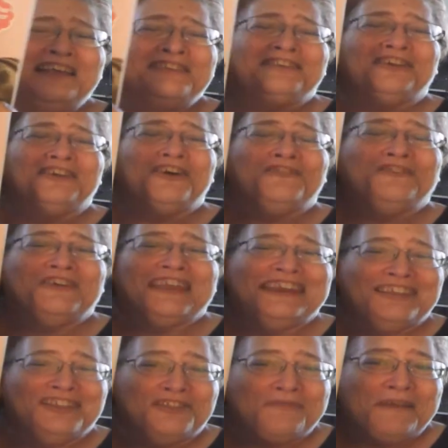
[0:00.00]
So don't
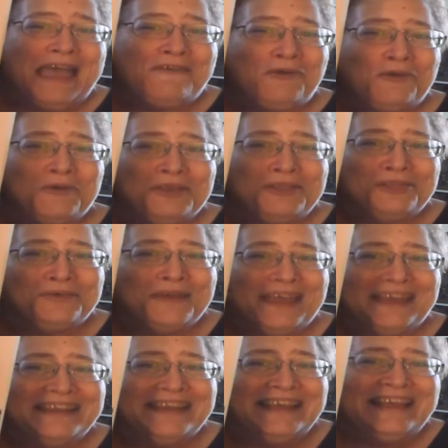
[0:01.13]
forget in the Ravelry
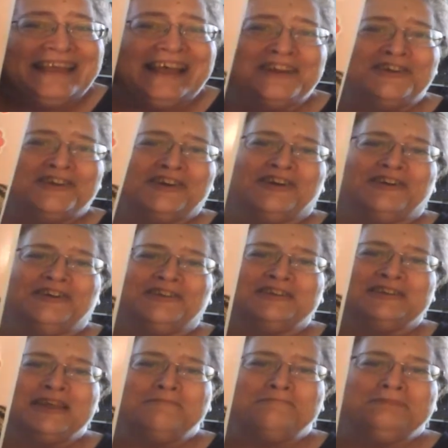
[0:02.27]
thread, under
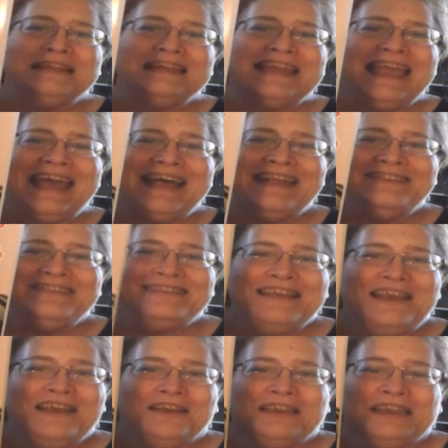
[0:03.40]
Dumpling Cats,
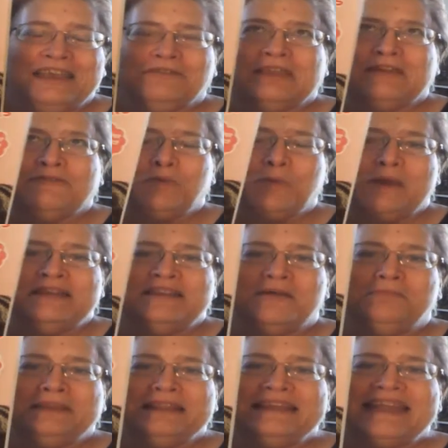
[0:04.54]
giveaway
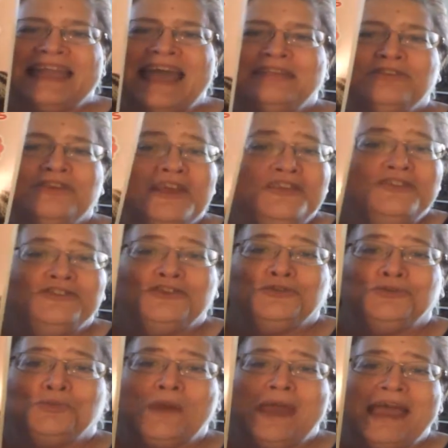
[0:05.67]
Dumpling Cats,
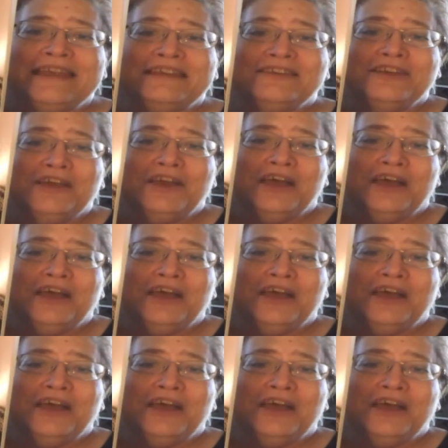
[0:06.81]
just write,